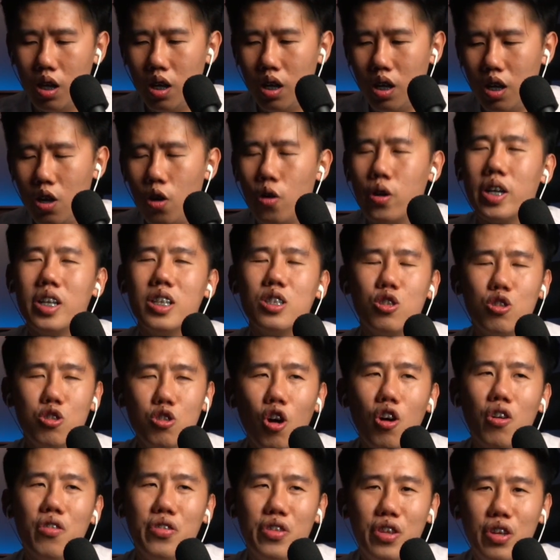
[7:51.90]
Okay, it's
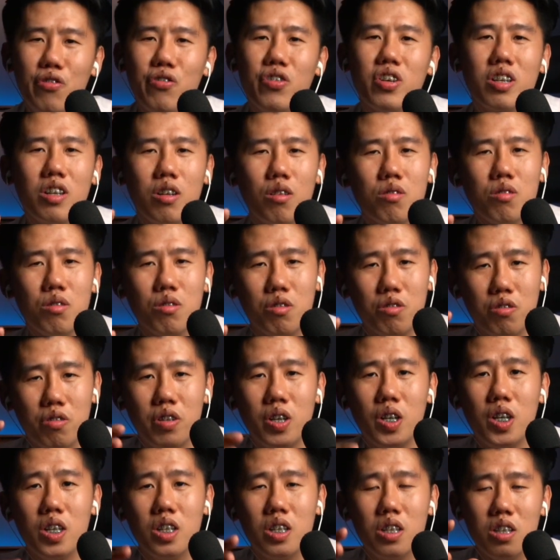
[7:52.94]
not difficult to
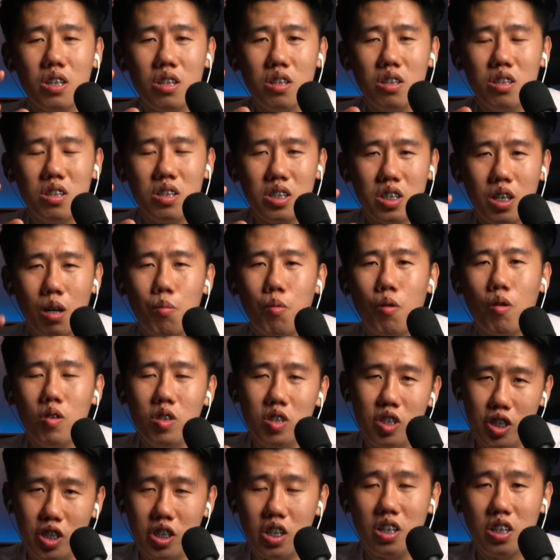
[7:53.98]
create Singaporean
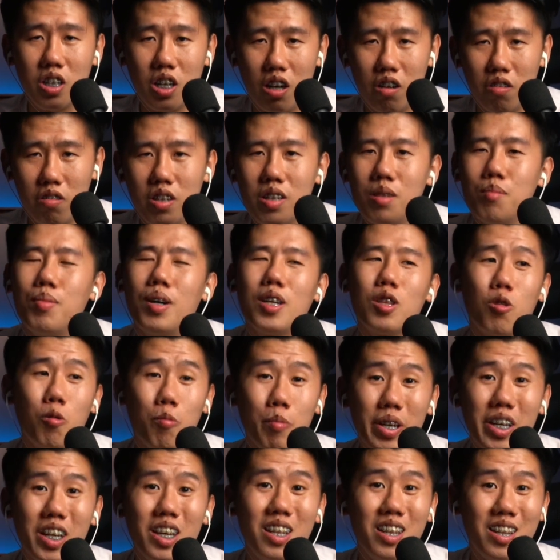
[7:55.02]
chicken curry, but to
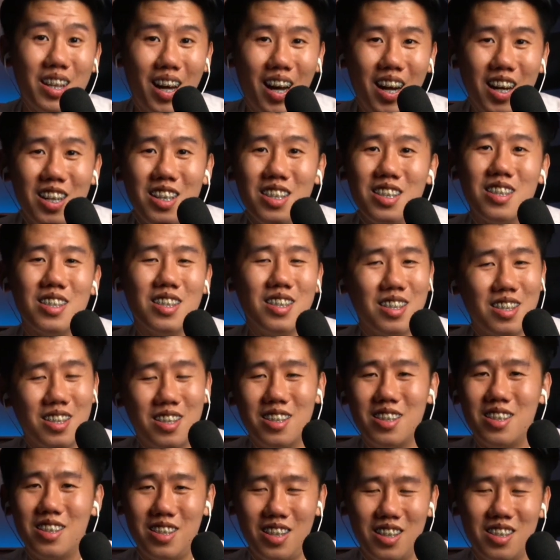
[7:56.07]
make it nice,
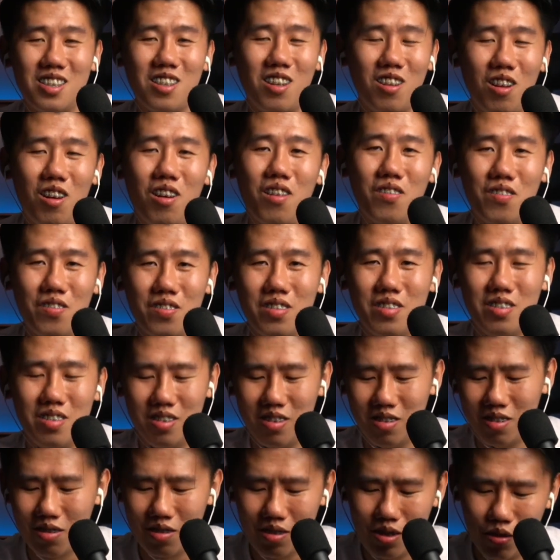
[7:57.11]
there's a lot
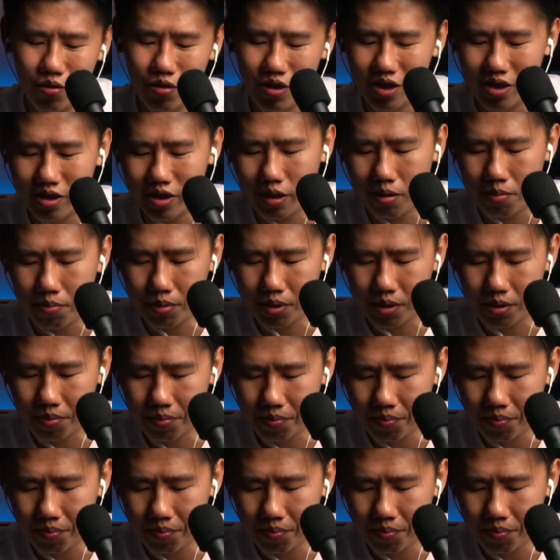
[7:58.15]
of different steps.